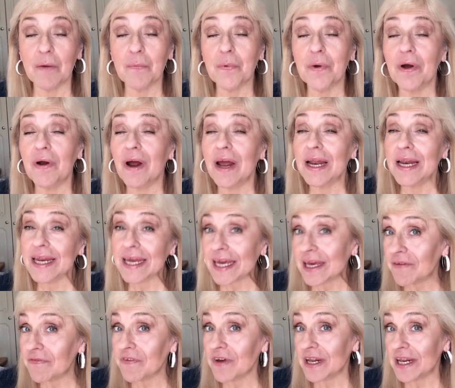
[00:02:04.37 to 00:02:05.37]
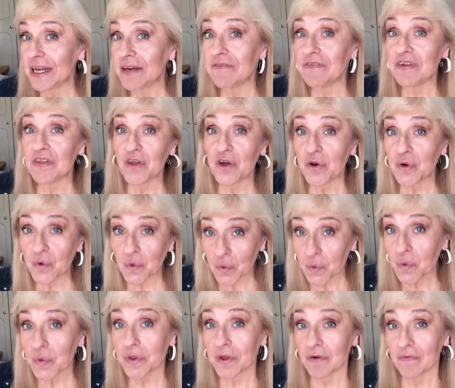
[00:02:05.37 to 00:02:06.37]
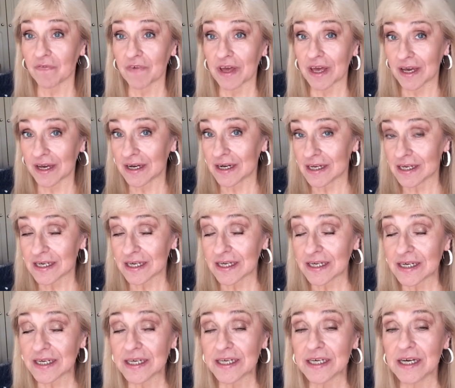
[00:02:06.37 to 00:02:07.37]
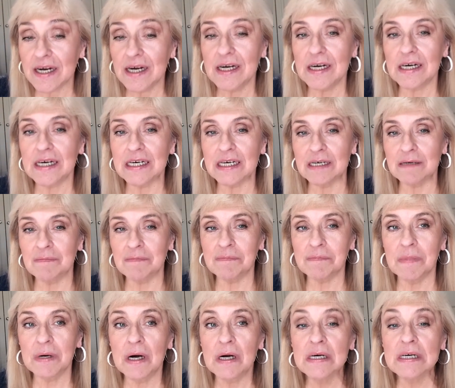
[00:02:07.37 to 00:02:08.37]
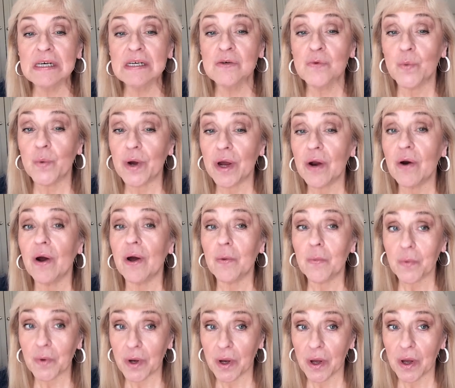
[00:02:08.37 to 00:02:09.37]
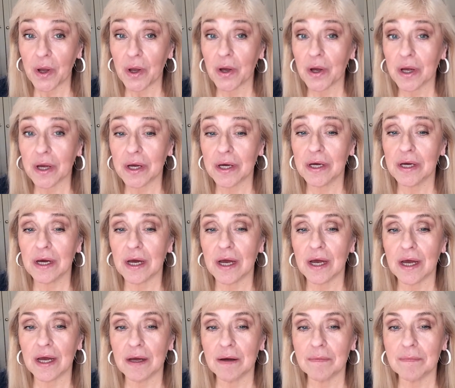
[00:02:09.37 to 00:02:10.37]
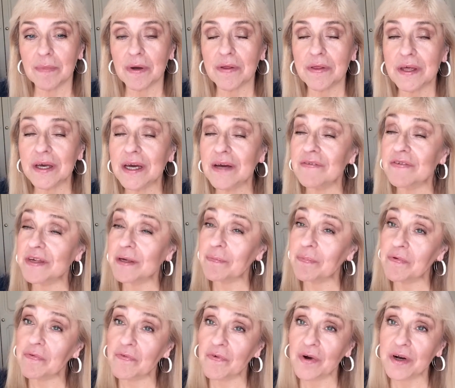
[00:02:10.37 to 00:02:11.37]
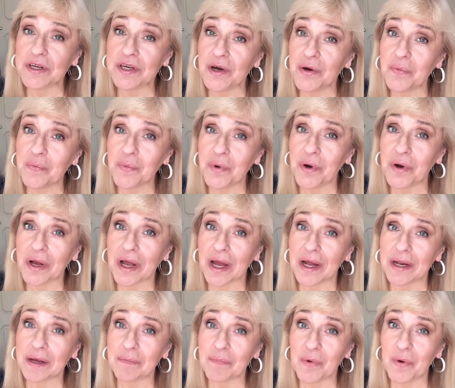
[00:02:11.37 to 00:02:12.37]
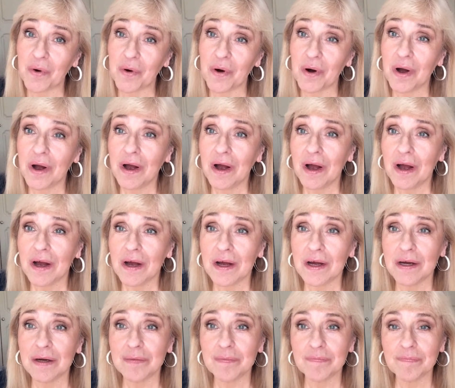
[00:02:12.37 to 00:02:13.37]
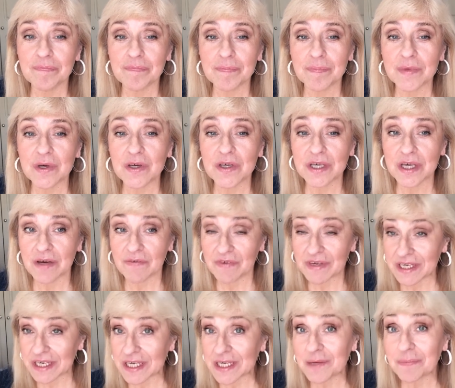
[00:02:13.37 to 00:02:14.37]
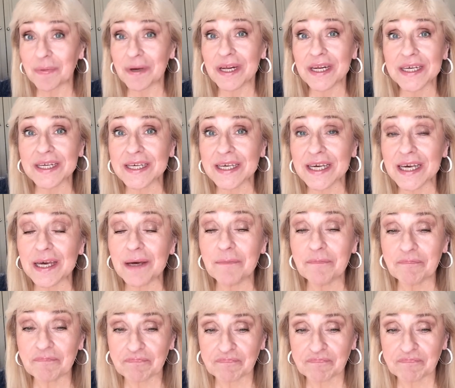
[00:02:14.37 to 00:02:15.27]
Where I live in the north of England. Where I work, I think I've said before, I don't work anymore because I have a disability.